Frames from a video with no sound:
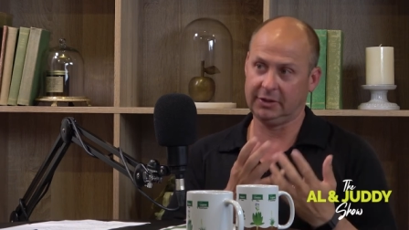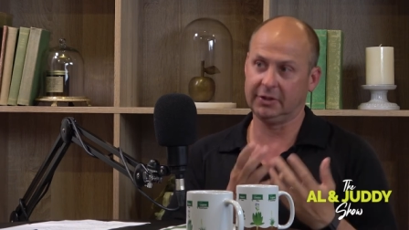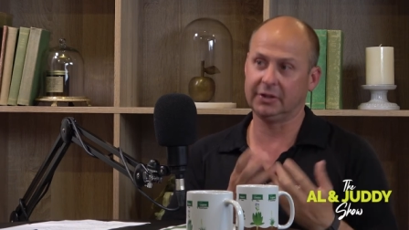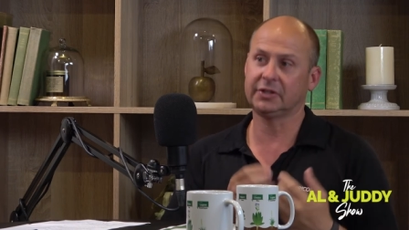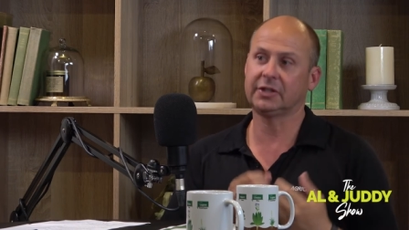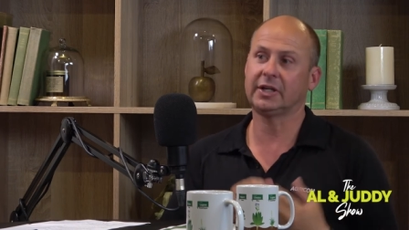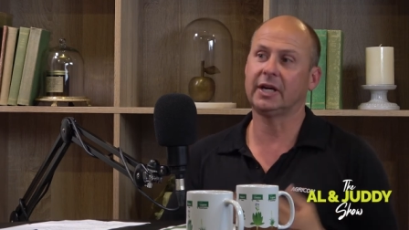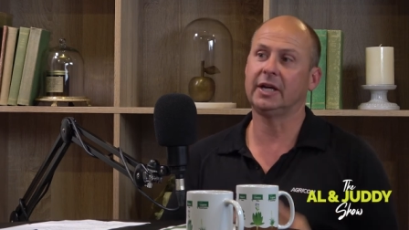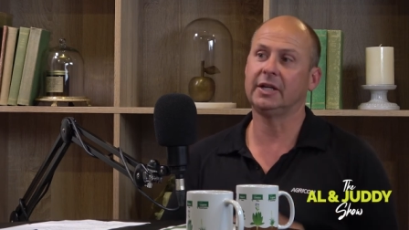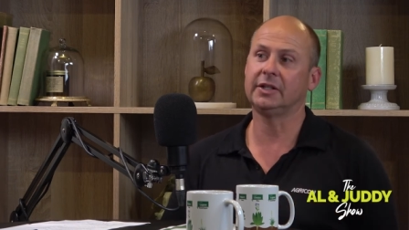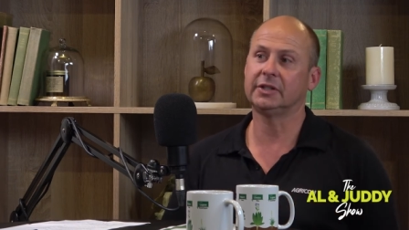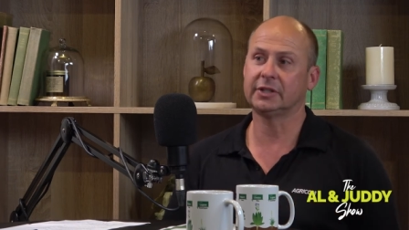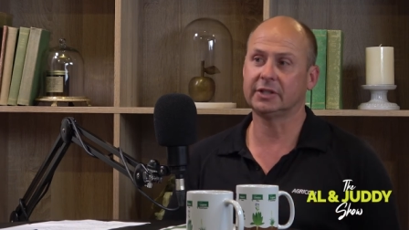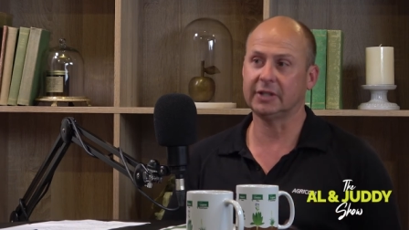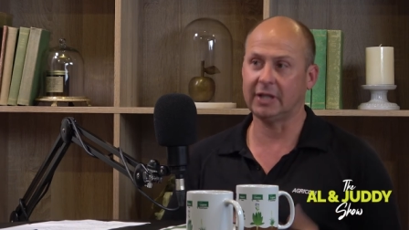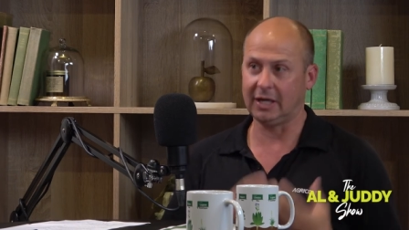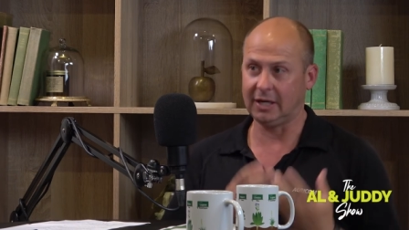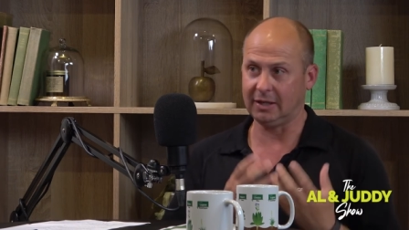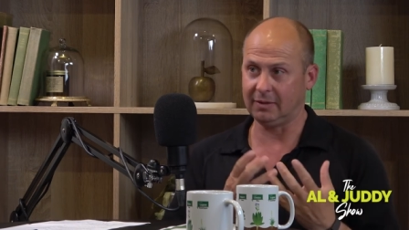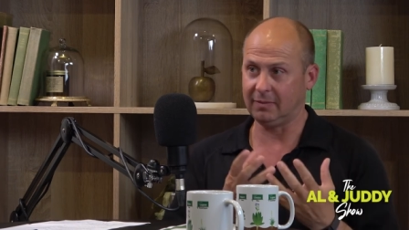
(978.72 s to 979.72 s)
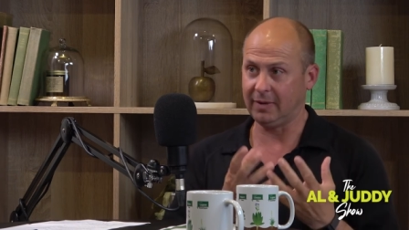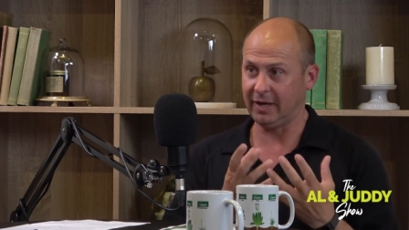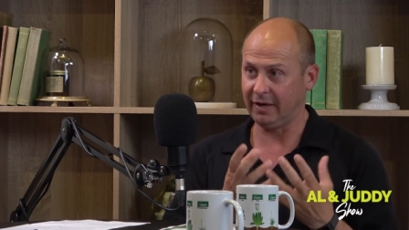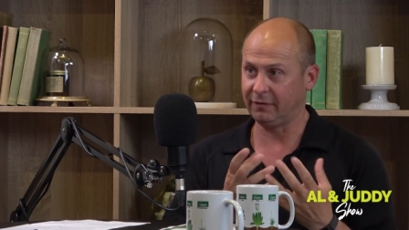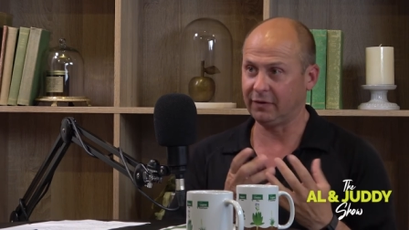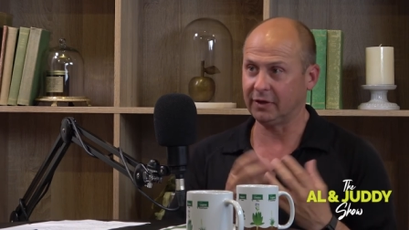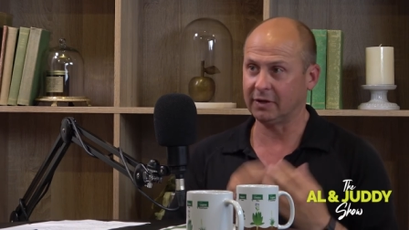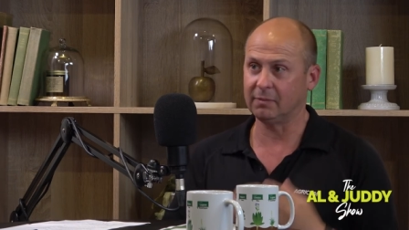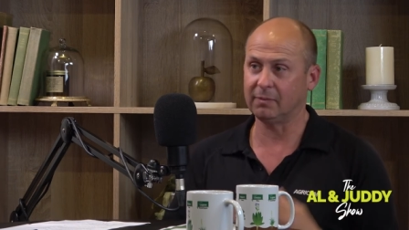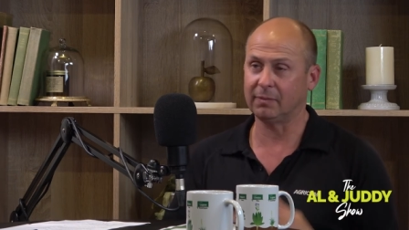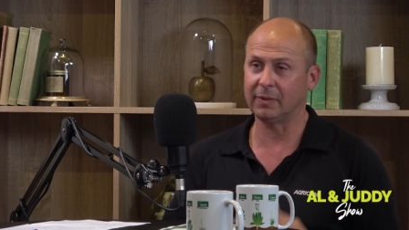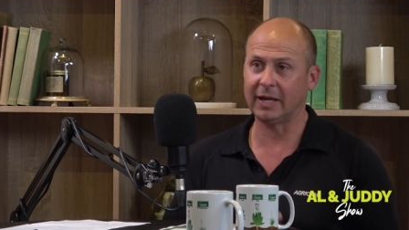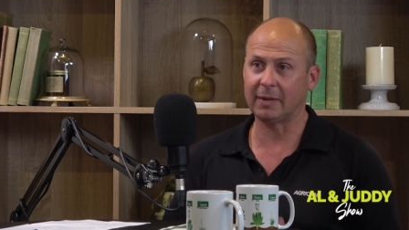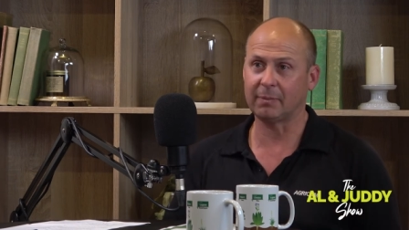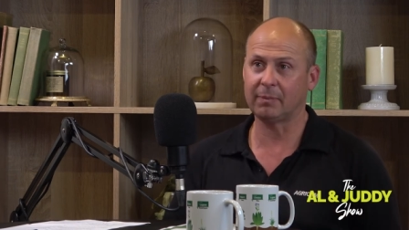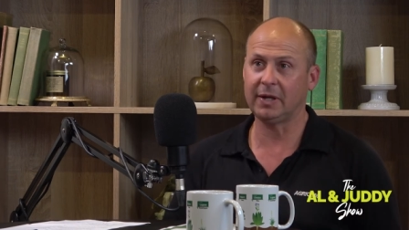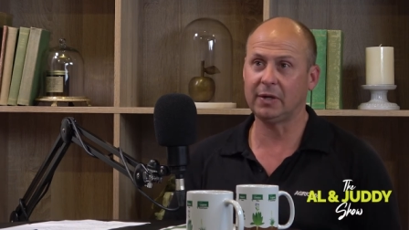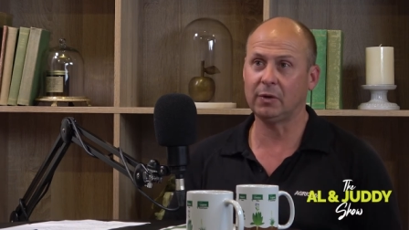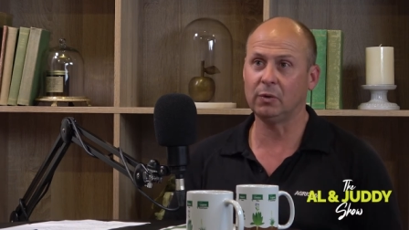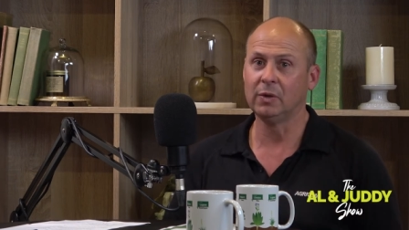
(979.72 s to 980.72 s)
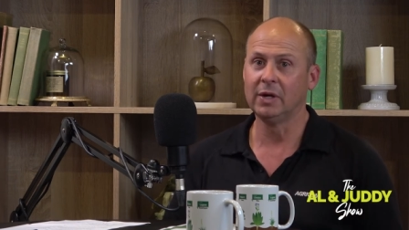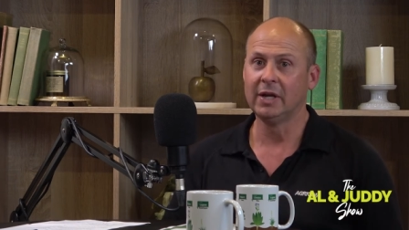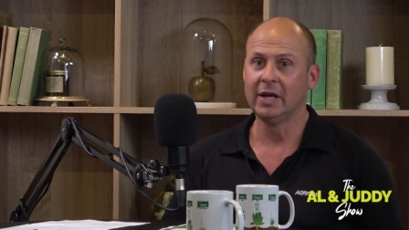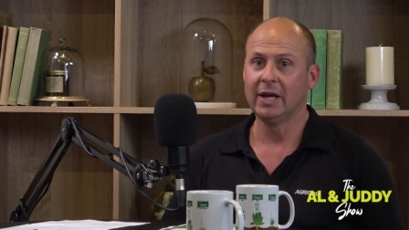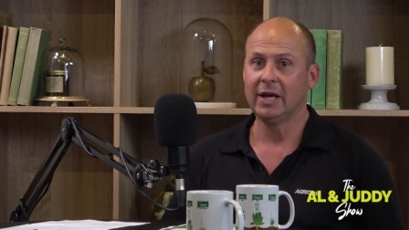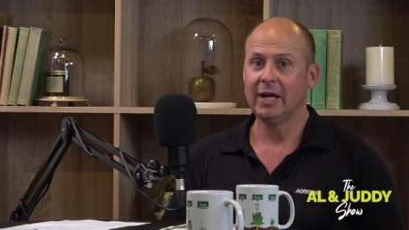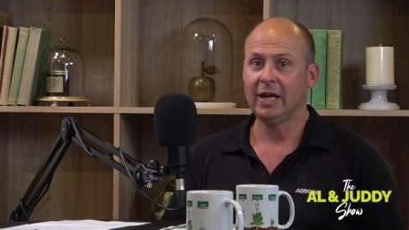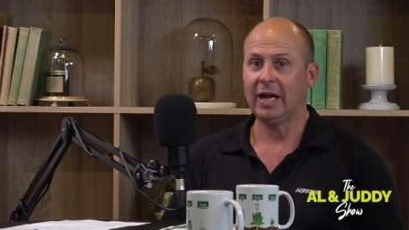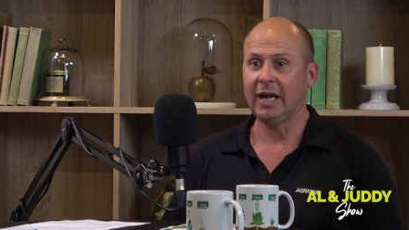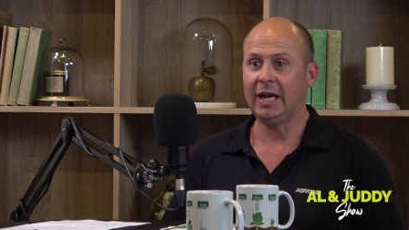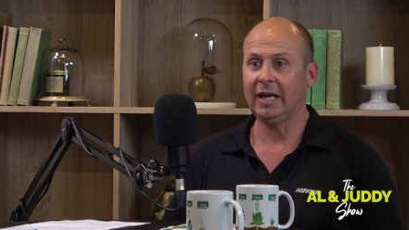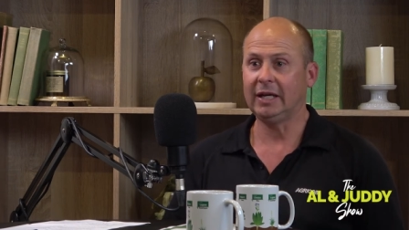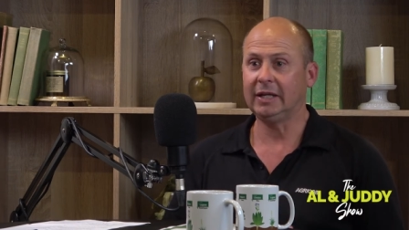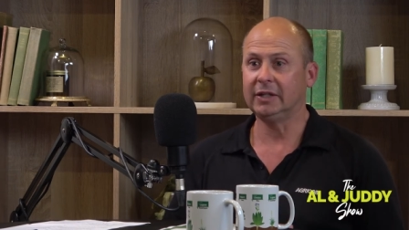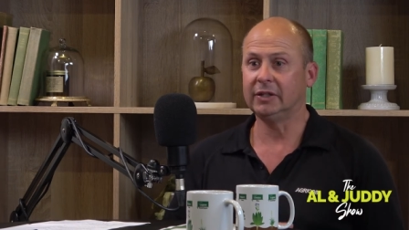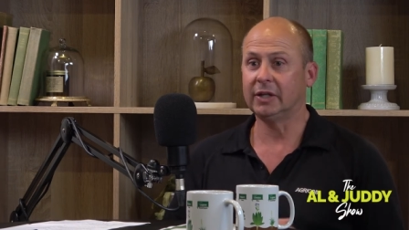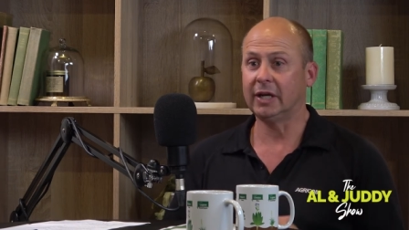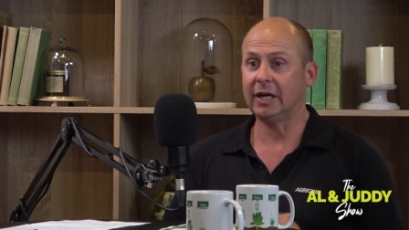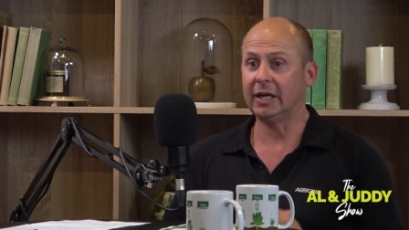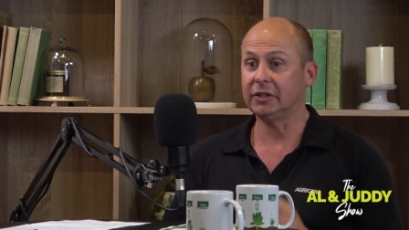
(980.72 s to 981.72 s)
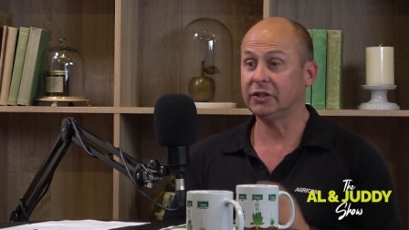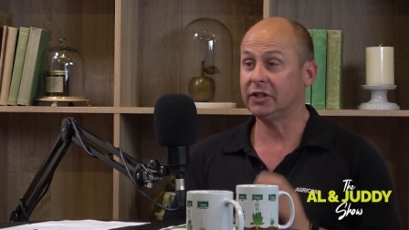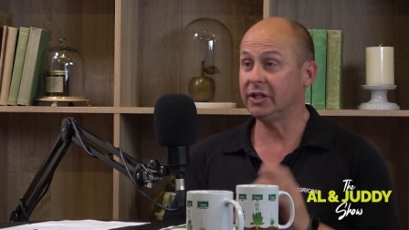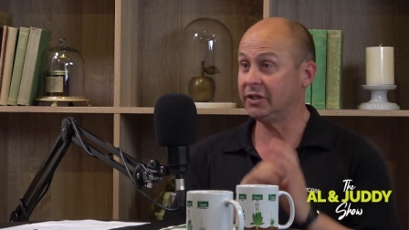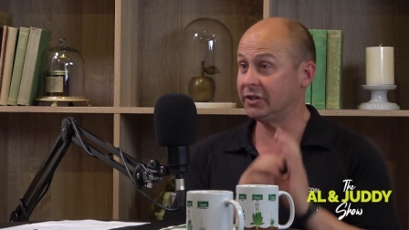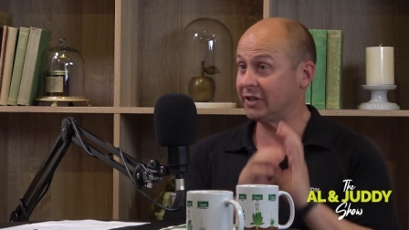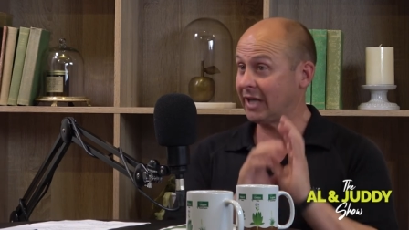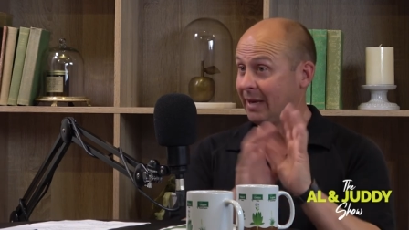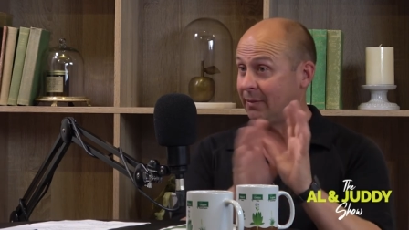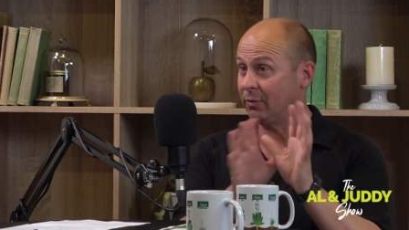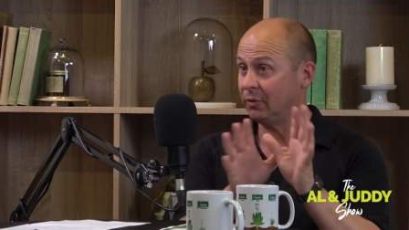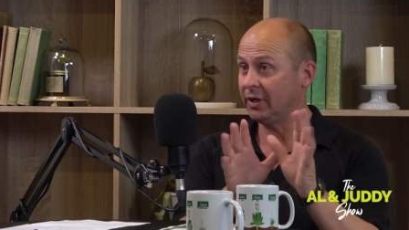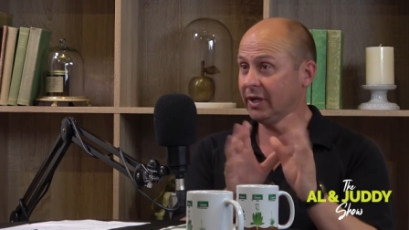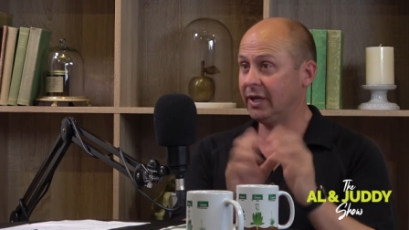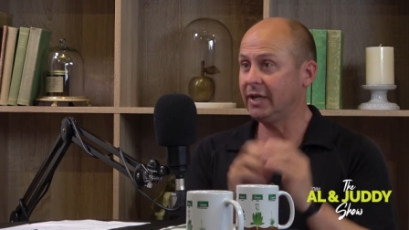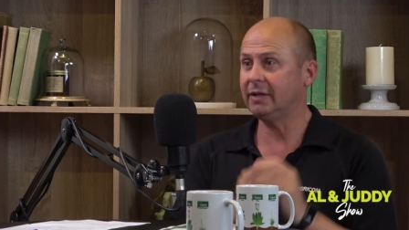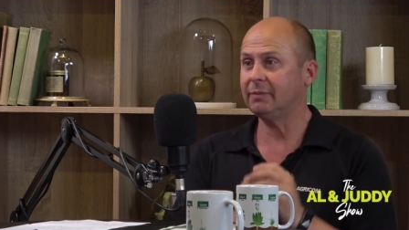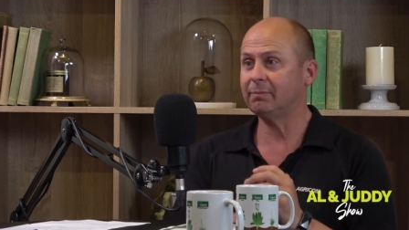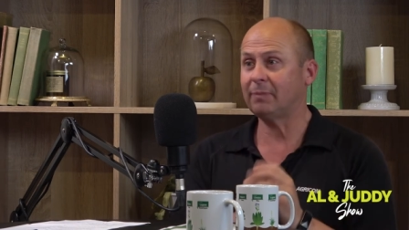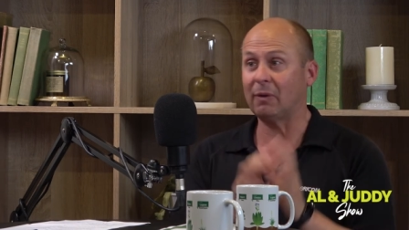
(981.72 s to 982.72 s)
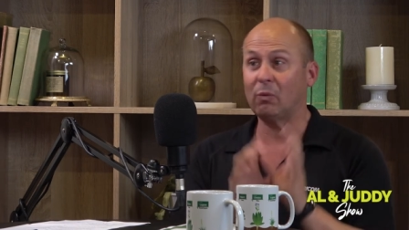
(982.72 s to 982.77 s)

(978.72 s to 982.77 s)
in this case, African black beetle, and she is able to eat.